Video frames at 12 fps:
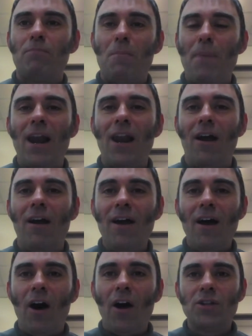propeller
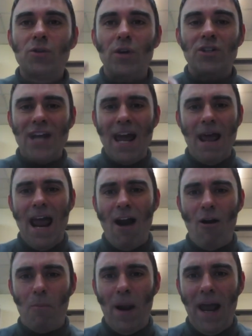onto a jet
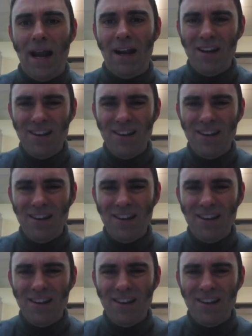airplane?